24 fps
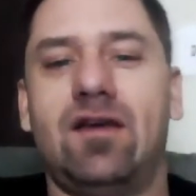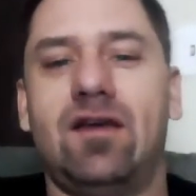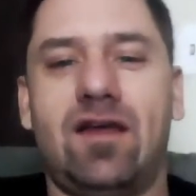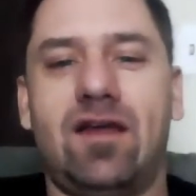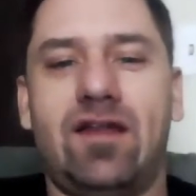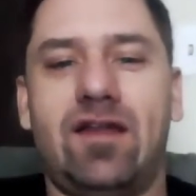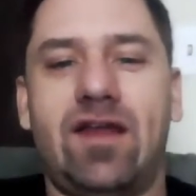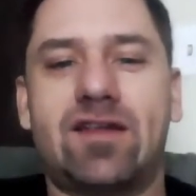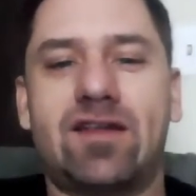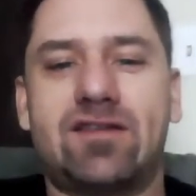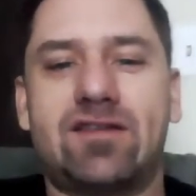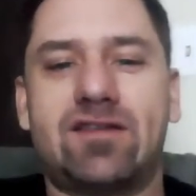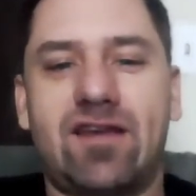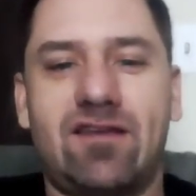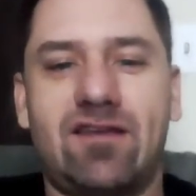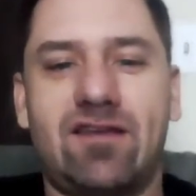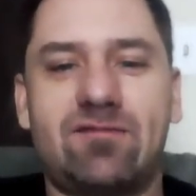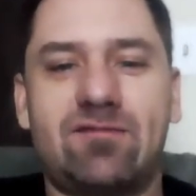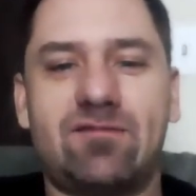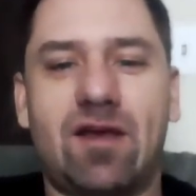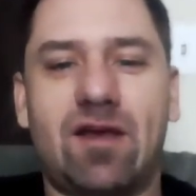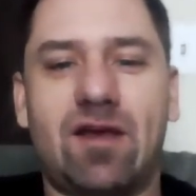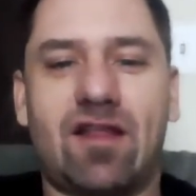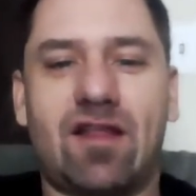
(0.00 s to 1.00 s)
and that
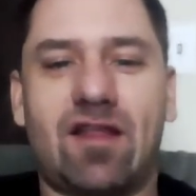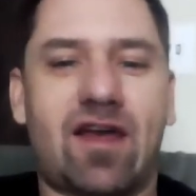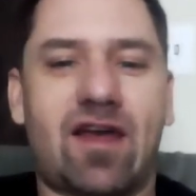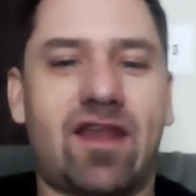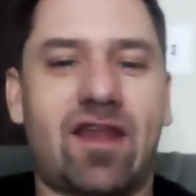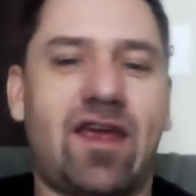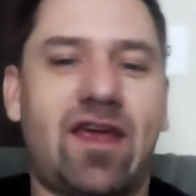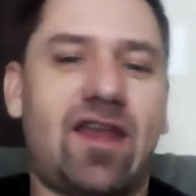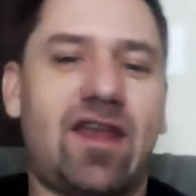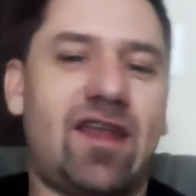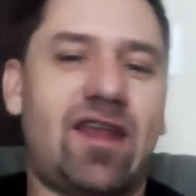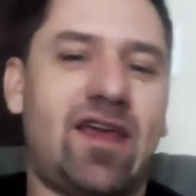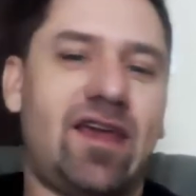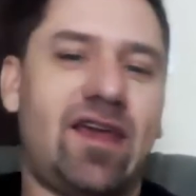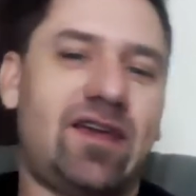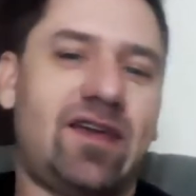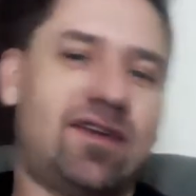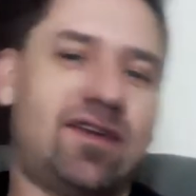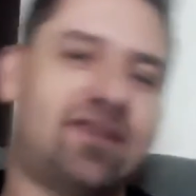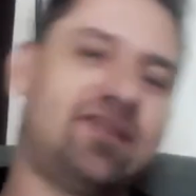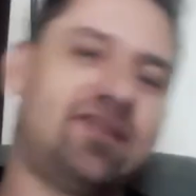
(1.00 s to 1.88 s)
saves me a lot of headache